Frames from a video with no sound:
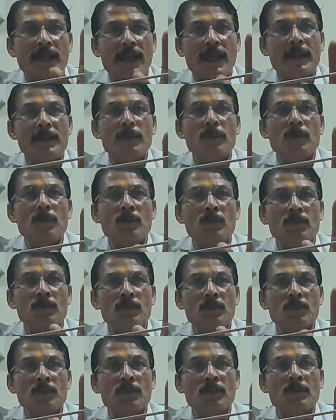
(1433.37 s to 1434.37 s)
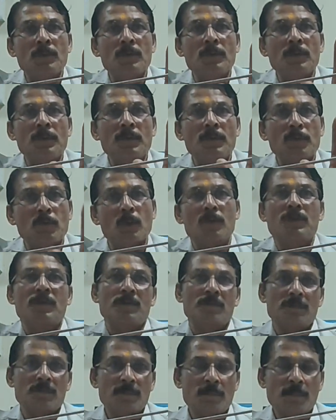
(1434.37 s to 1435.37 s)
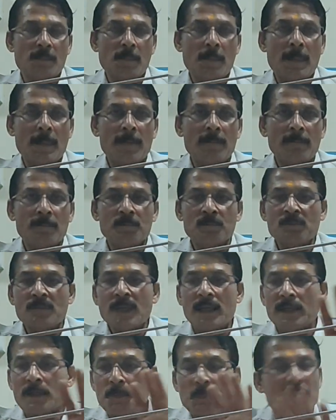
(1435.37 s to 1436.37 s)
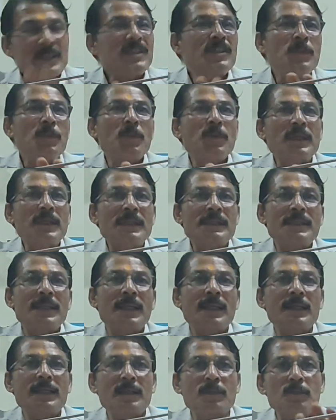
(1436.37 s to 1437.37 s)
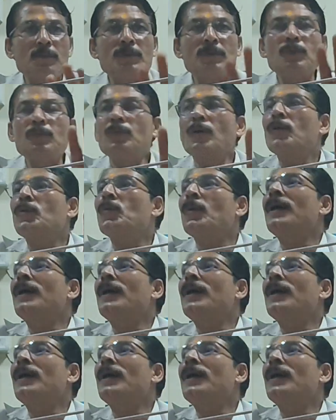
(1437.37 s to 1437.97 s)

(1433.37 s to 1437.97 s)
try to do close. Principle is that you do not